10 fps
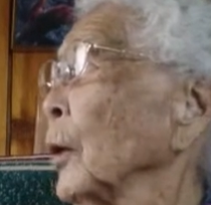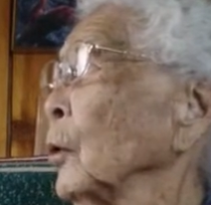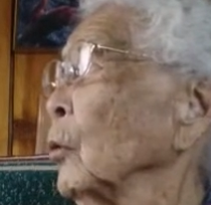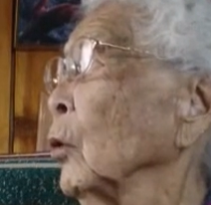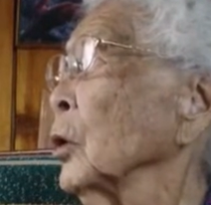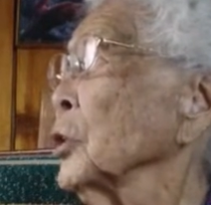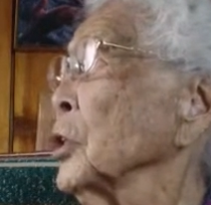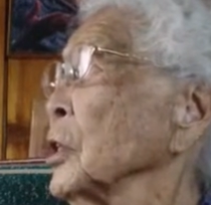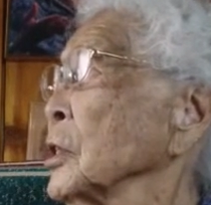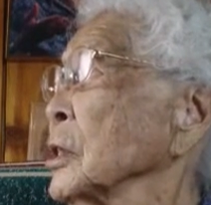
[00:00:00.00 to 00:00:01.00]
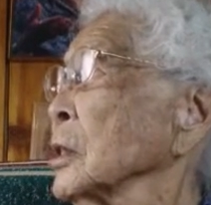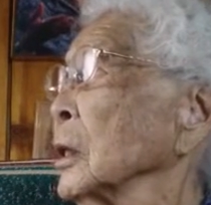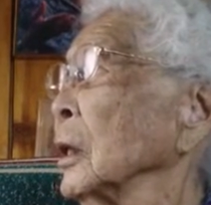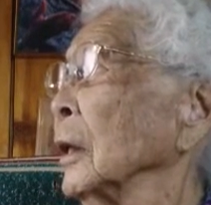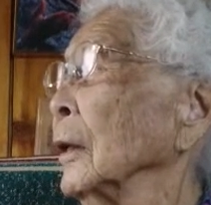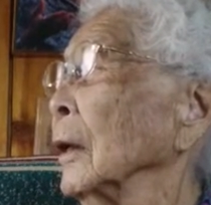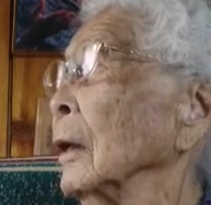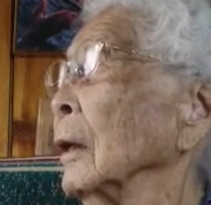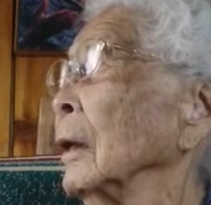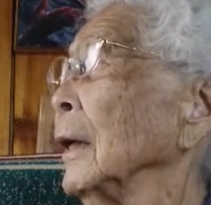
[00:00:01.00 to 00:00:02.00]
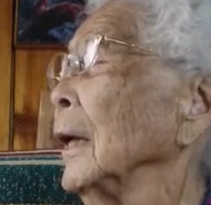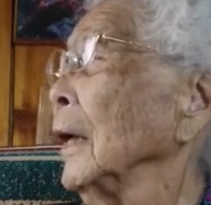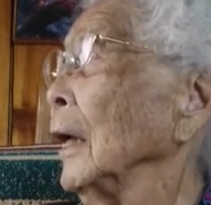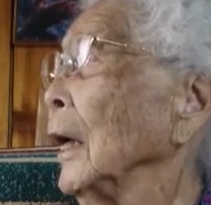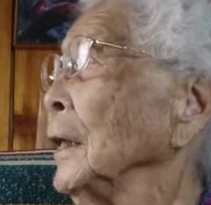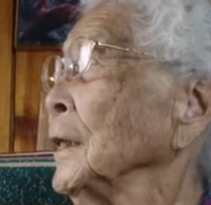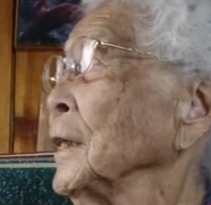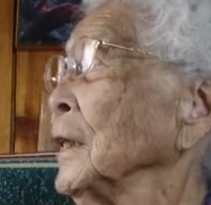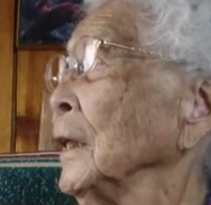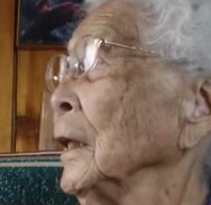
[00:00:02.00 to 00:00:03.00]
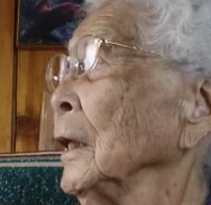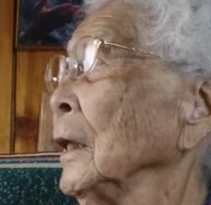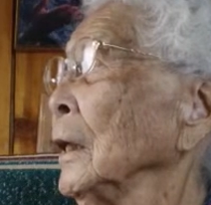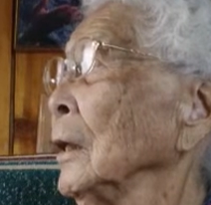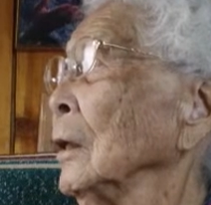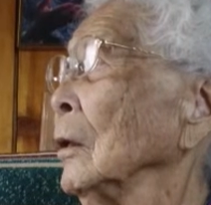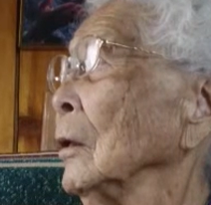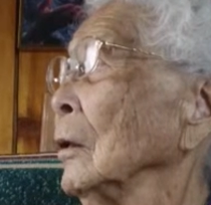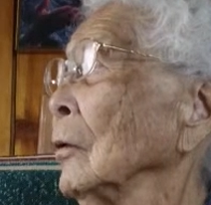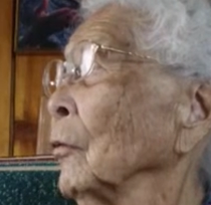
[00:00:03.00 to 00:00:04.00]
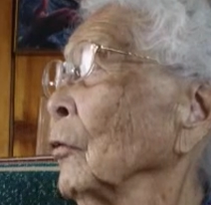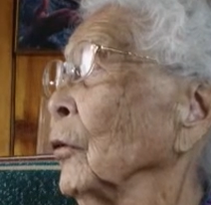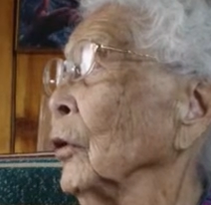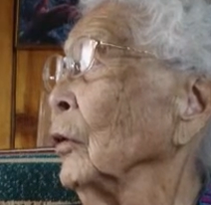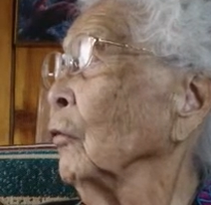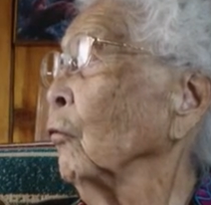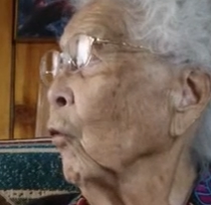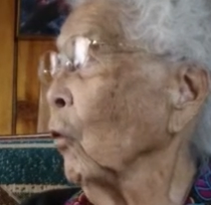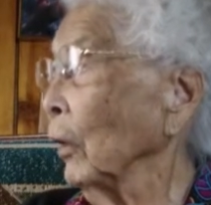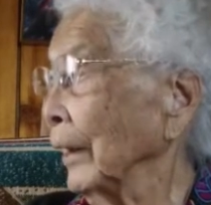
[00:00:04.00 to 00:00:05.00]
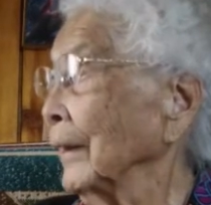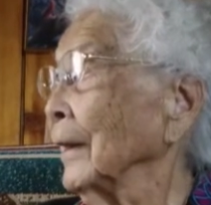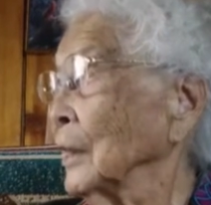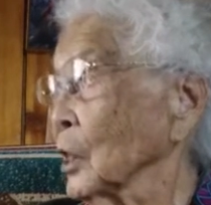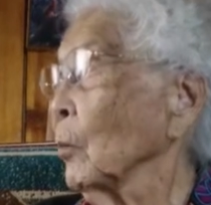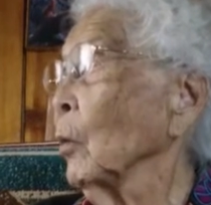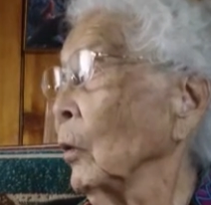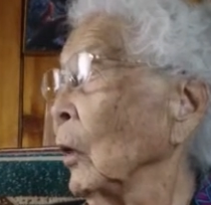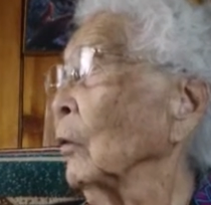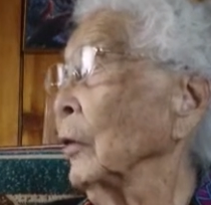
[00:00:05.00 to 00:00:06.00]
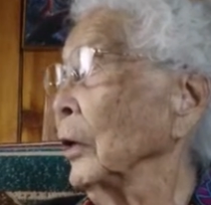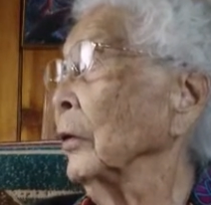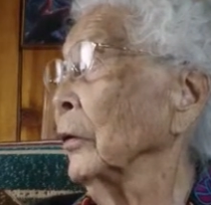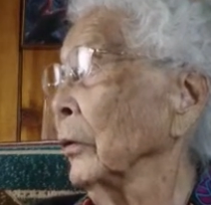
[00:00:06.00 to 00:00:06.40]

by the Russians in 1834, I think, somewhere around there.